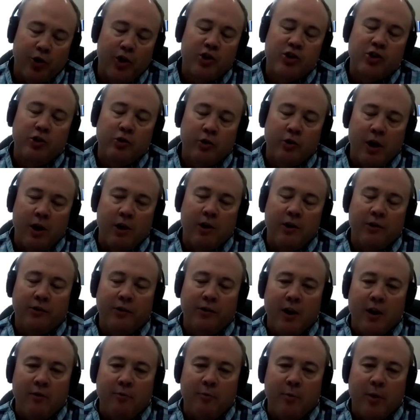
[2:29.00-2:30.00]
areas that
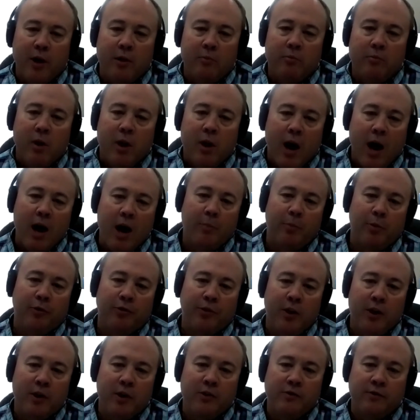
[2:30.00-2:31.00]
have been high
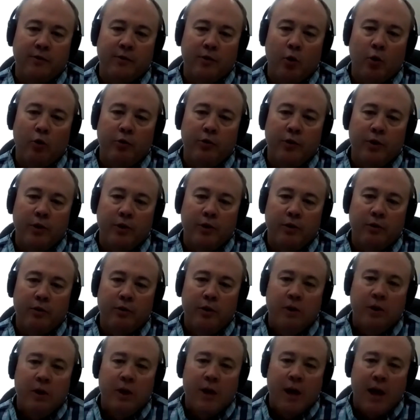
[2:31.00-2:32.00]
percentage of no-till
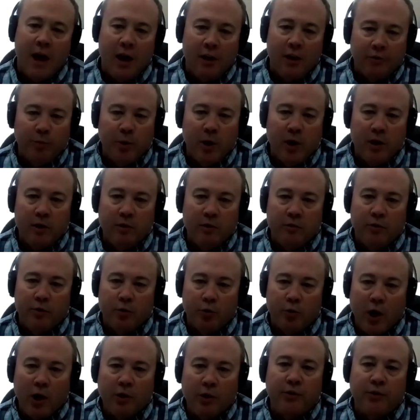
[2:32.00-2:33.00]
has been
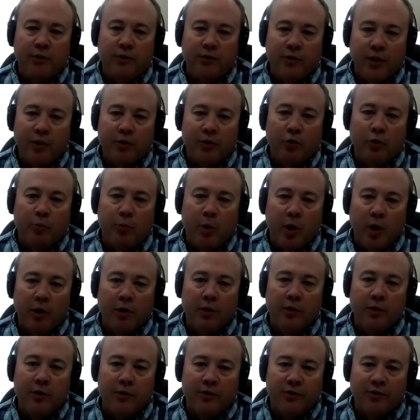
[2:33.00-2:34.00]
throughout the central
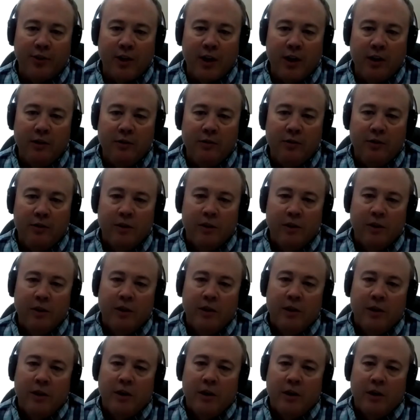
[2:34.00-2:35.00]
part of the state.
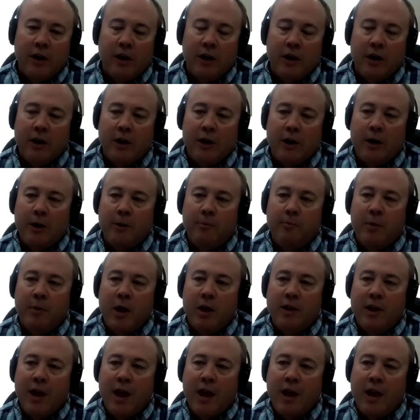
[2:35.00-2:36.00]

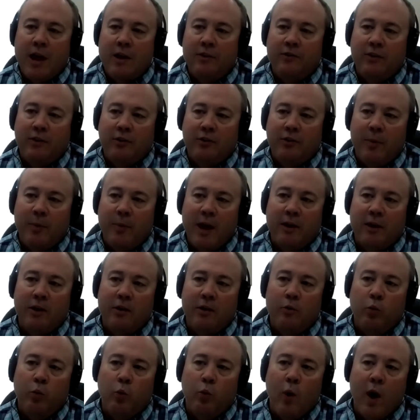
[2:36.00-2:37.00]
And that has
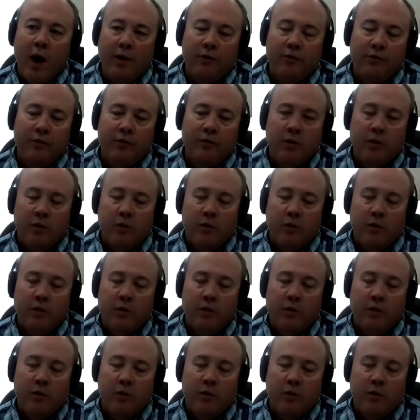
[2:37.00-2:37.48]
expanded west